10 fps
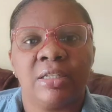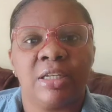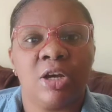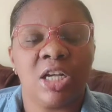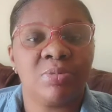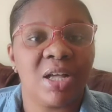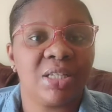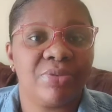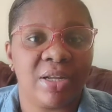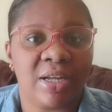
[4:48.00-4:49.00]
the
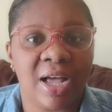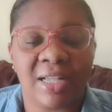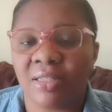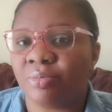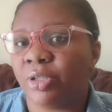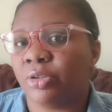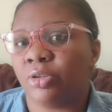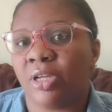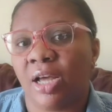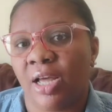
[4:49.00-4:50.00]
husband's father hasn't been
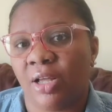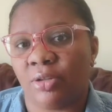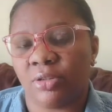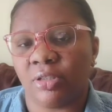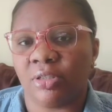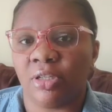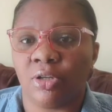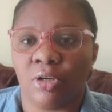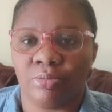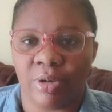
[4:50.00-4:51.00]
to their house since they
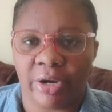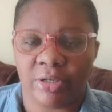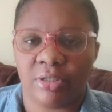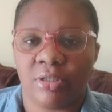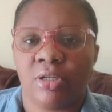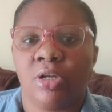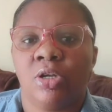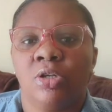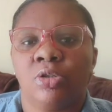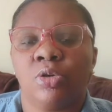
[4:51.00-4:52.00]
got married.
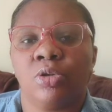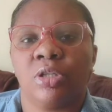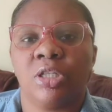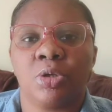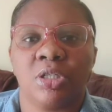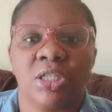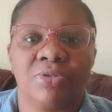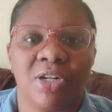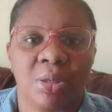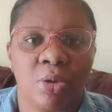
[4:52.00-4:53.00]
So this was his
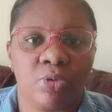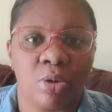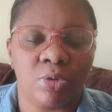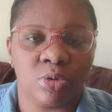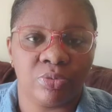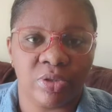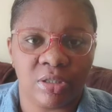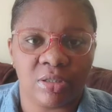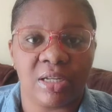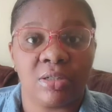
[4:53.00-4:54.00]
first time of coming to
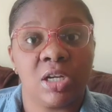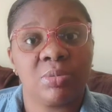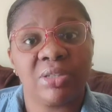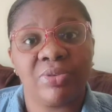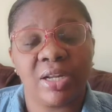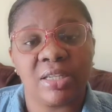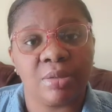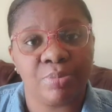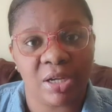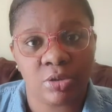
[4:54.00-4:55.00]
visit, and the husband's father is
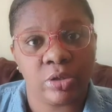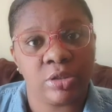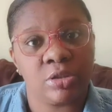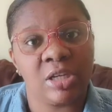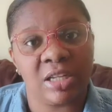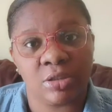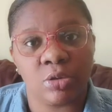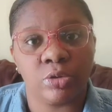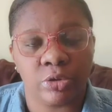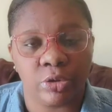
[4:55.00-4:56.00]
a pastor, and he has his
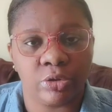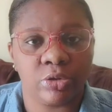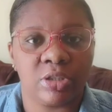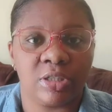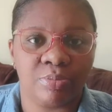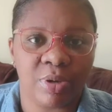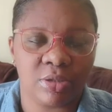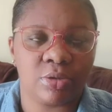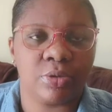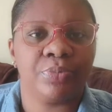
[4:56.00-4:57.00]
own church. He's a
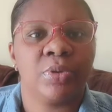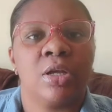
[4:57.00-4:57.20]
pastor.